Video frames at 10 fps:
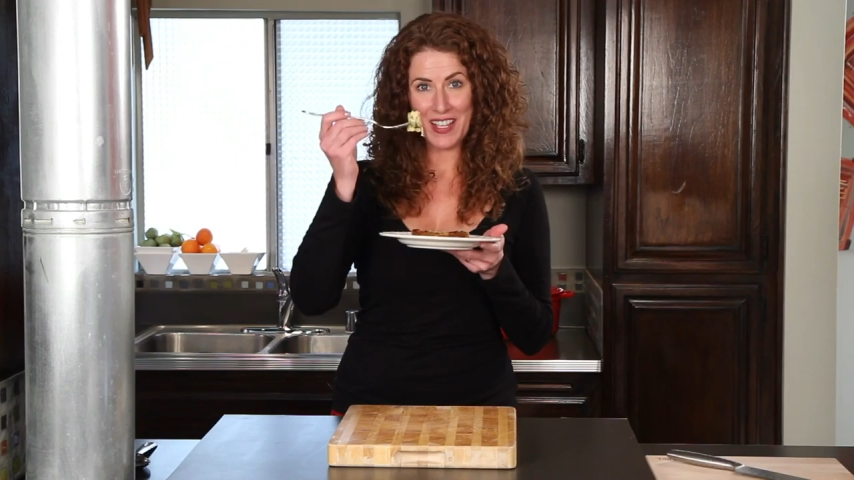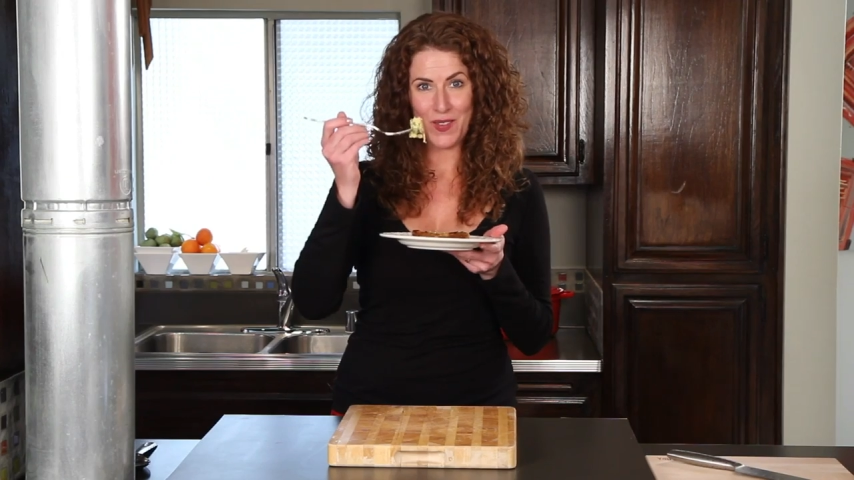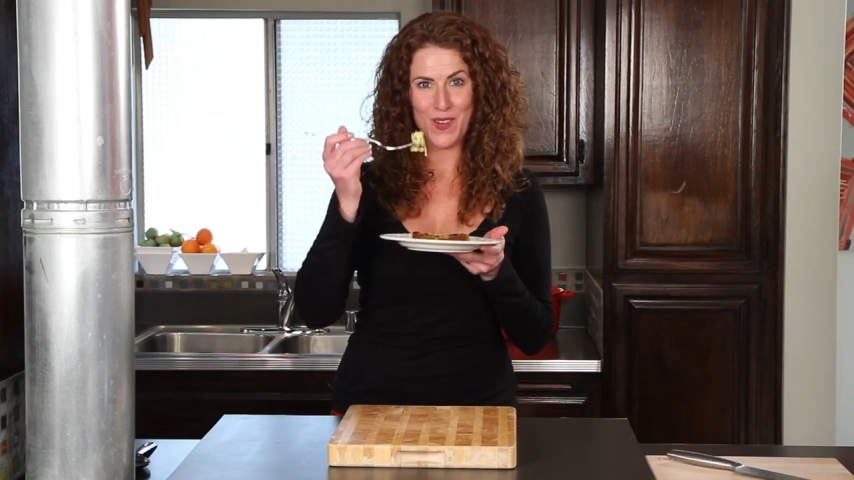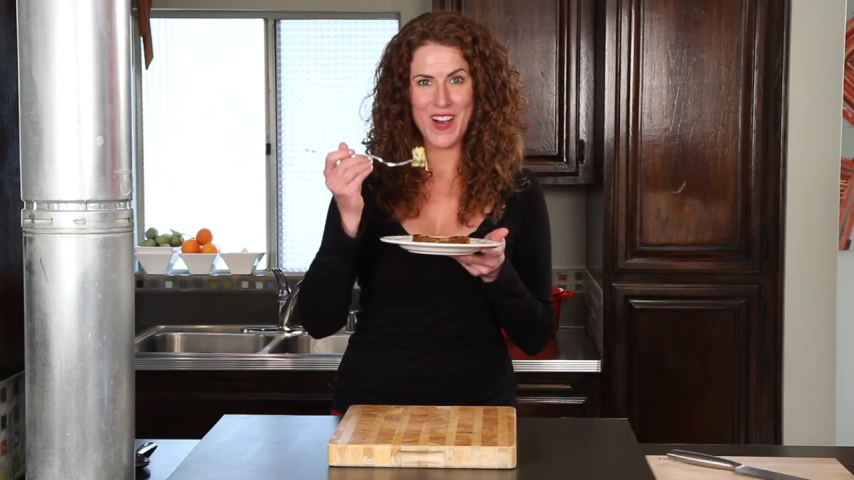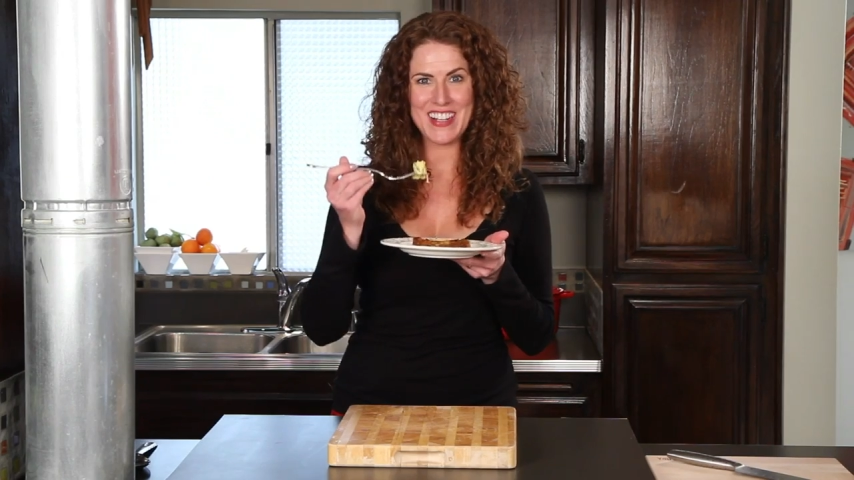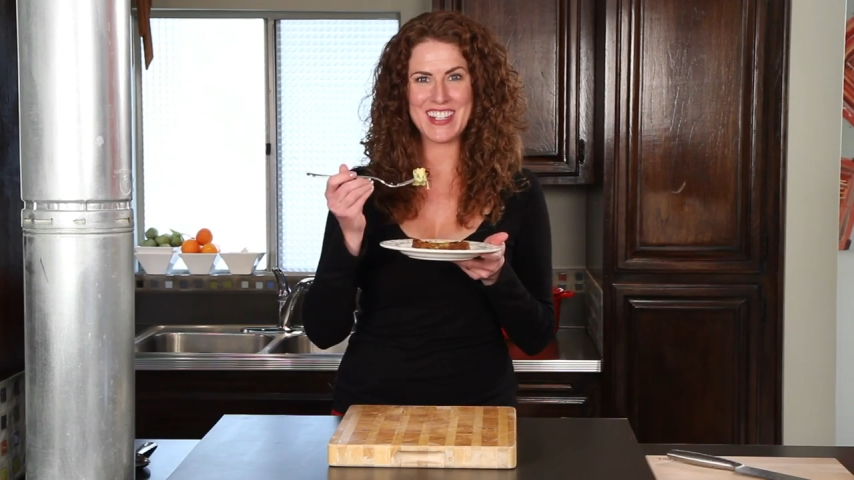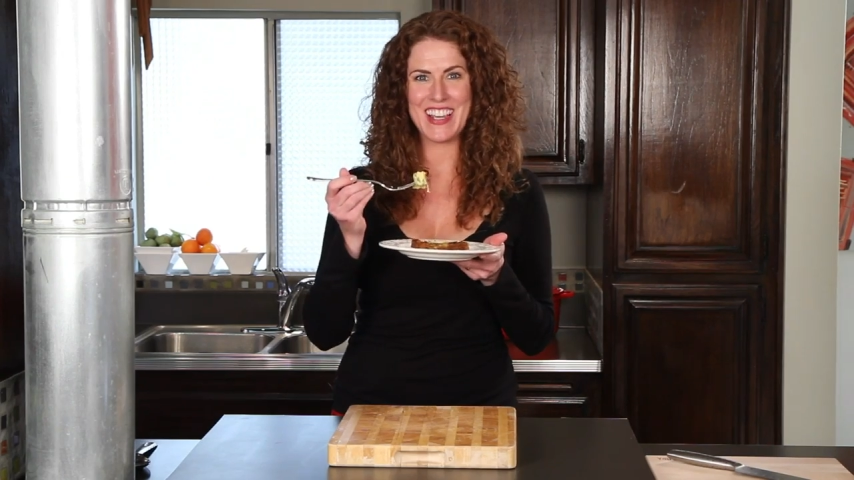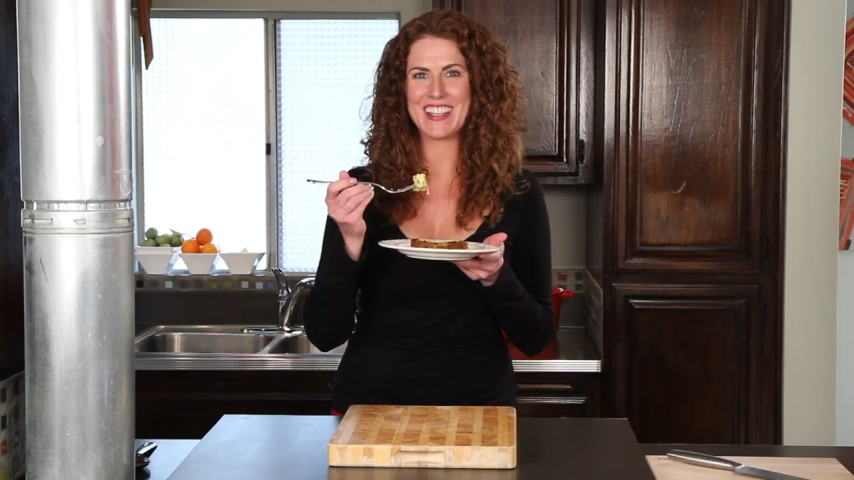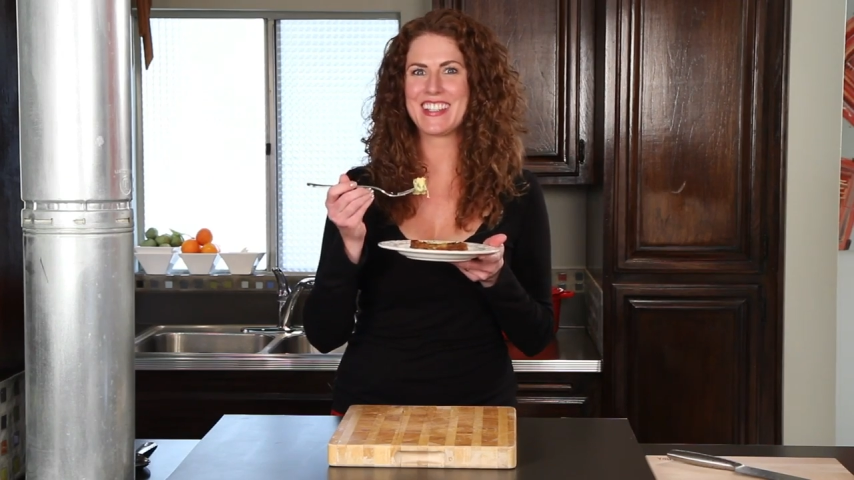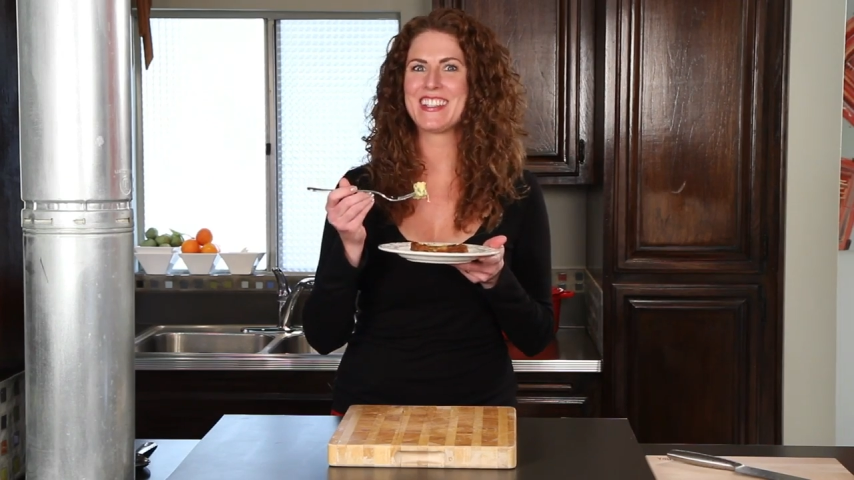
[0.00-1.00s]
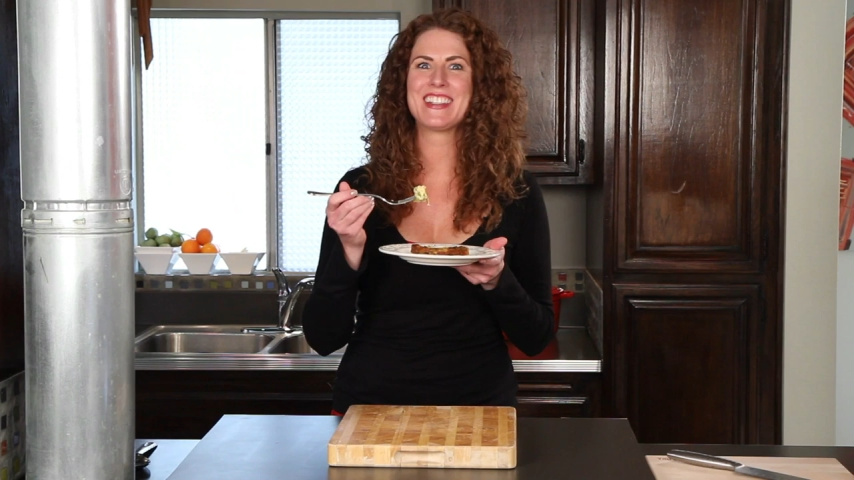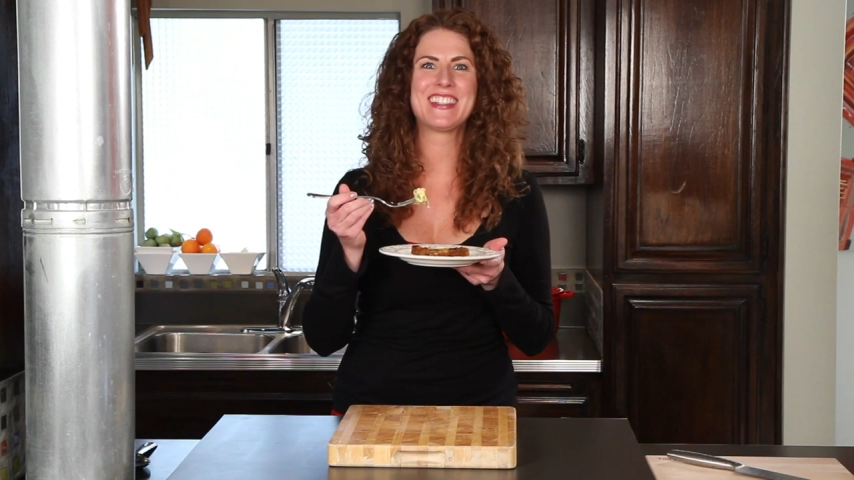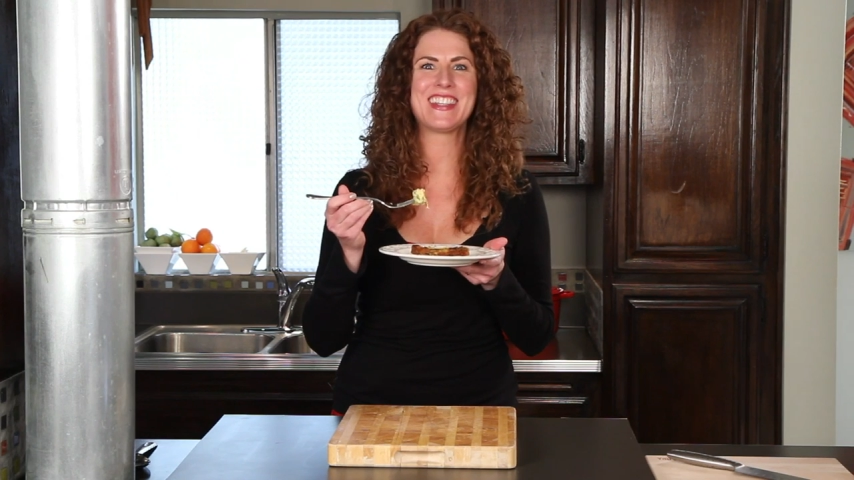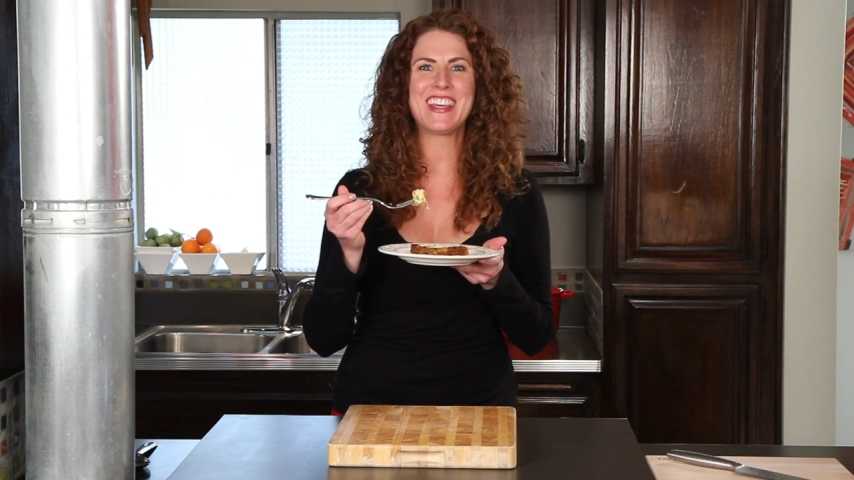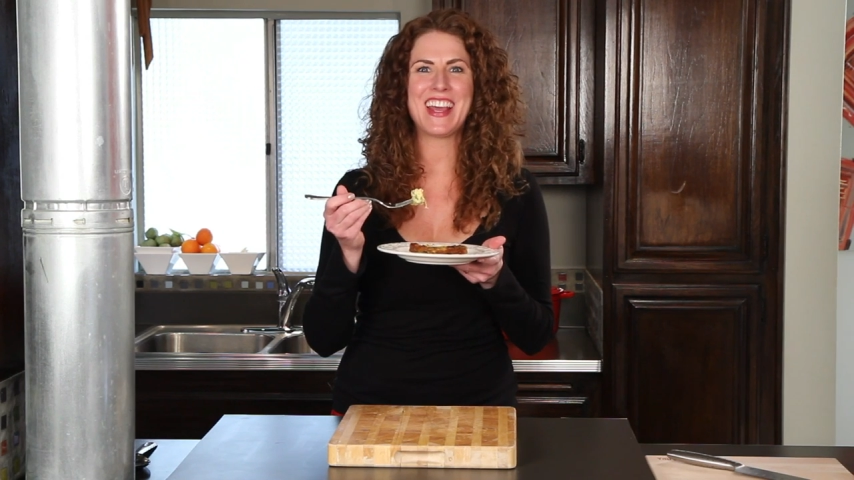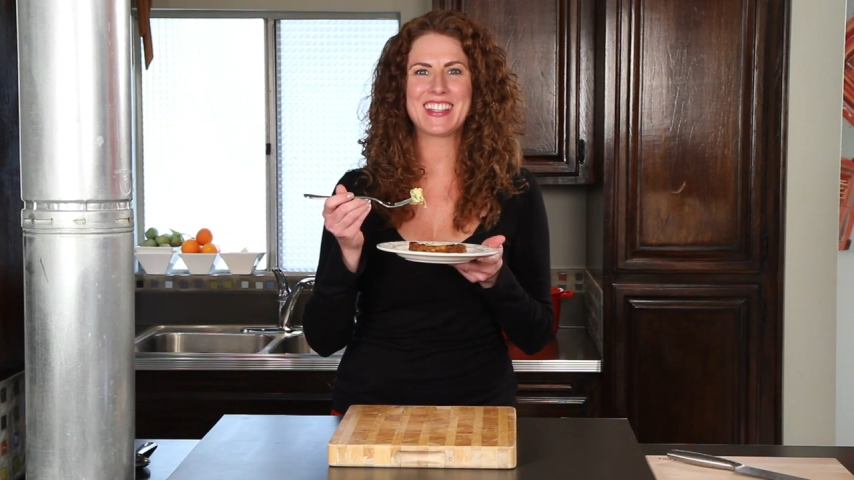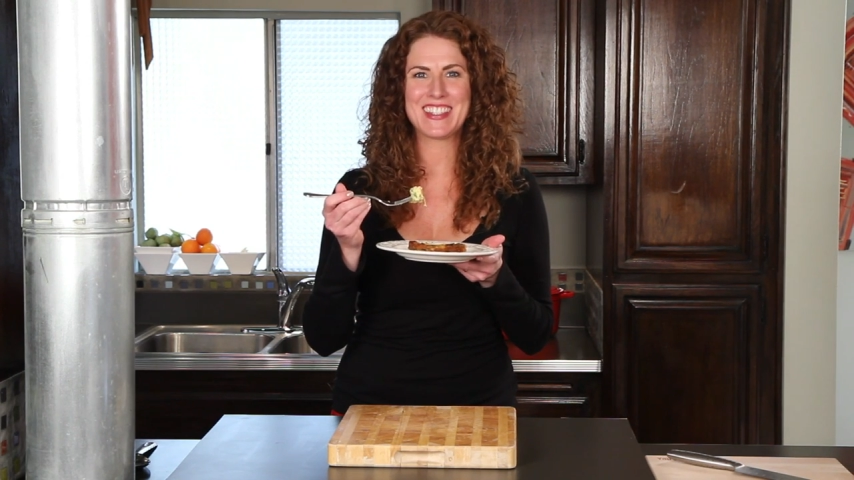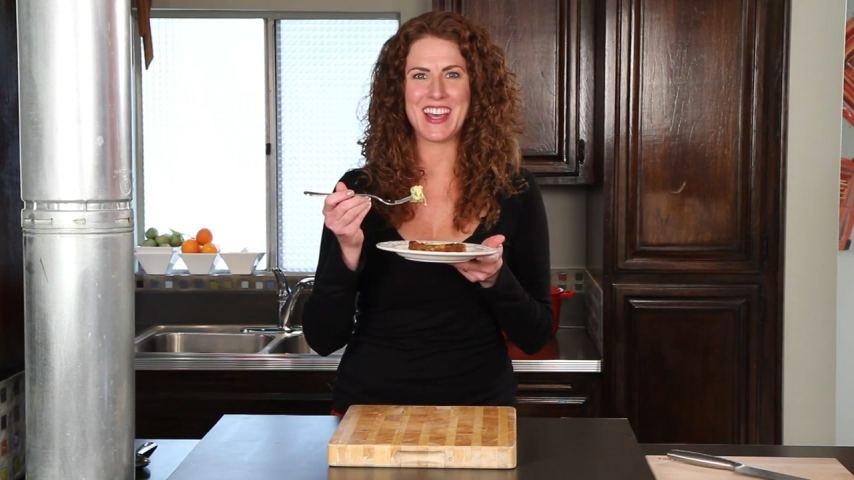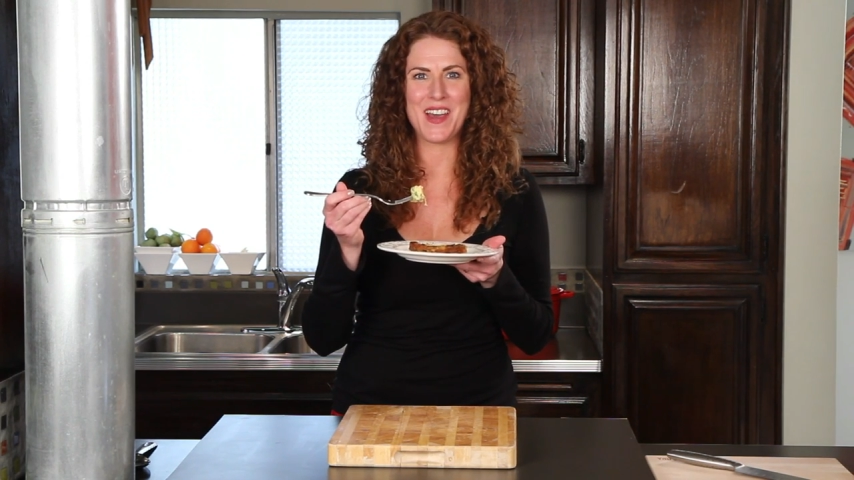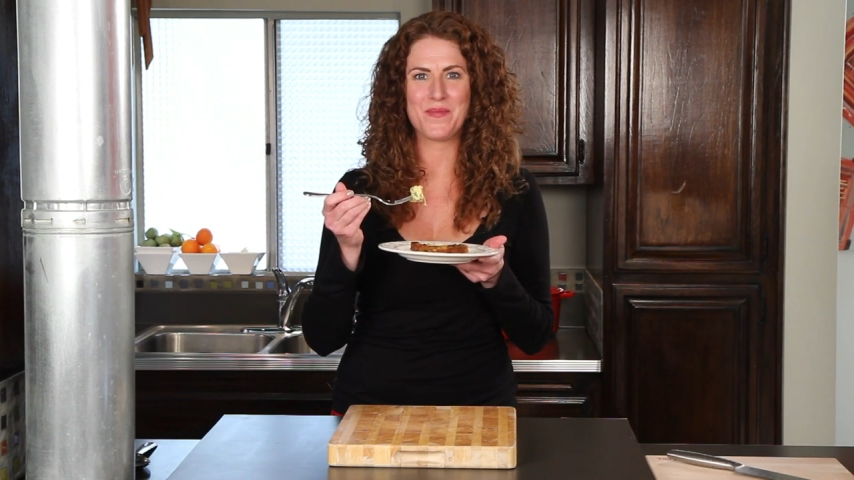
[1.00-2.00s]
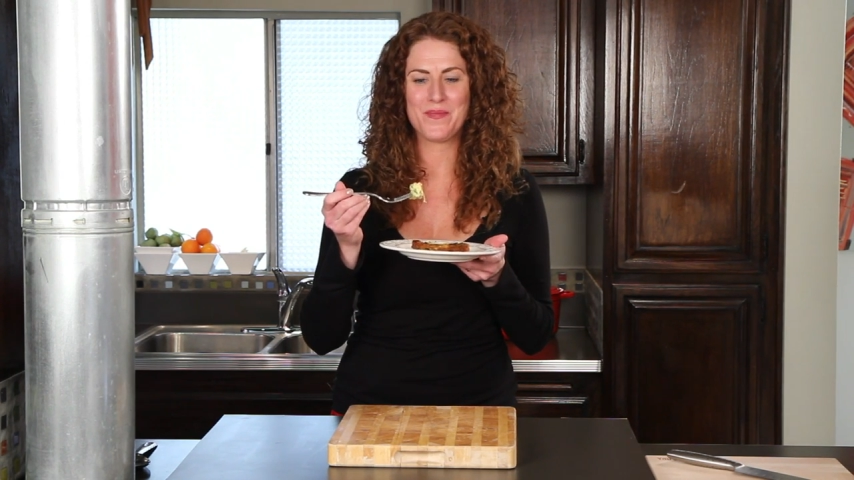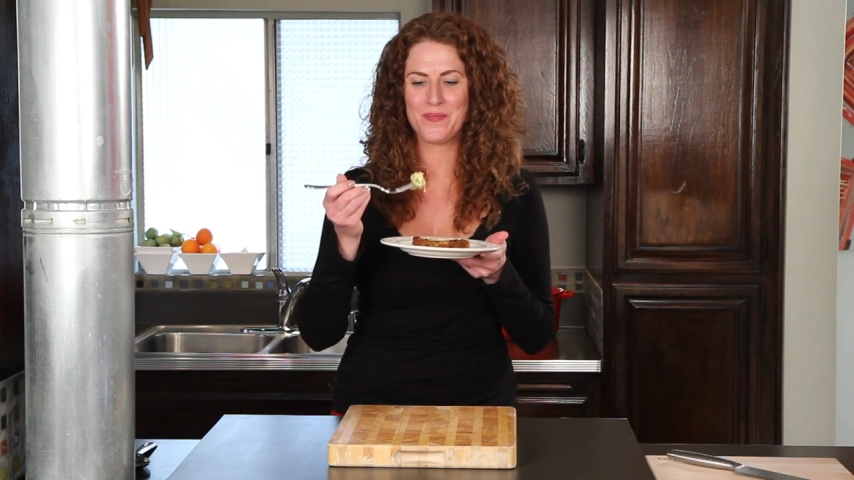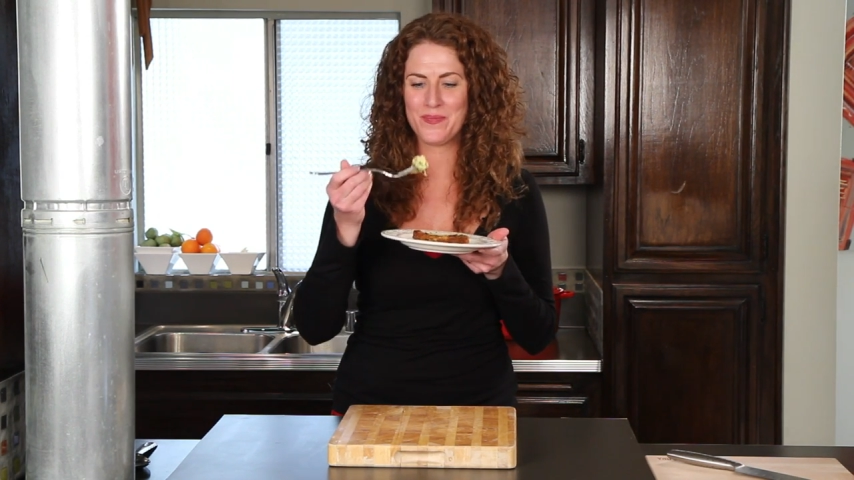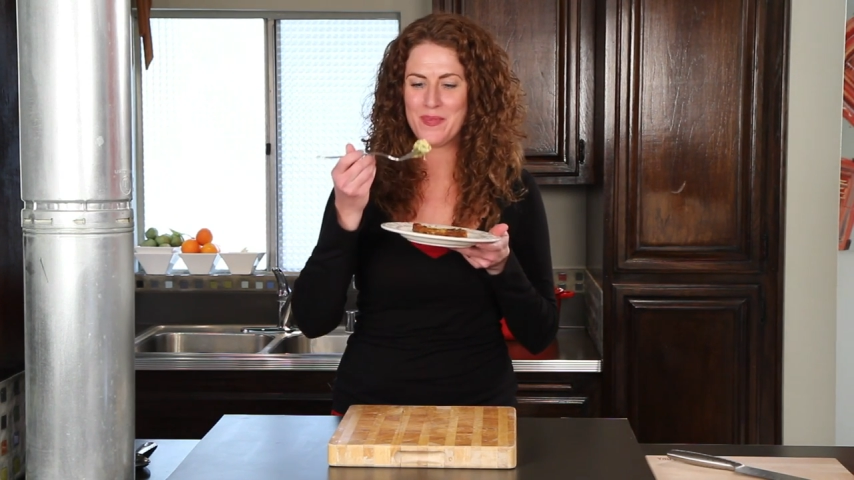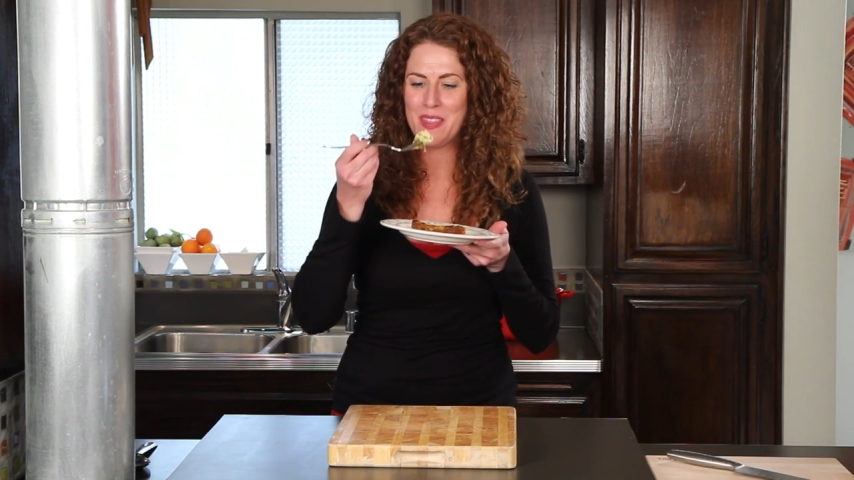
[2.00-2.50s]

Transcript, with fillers: Thanks for watching. See you next time.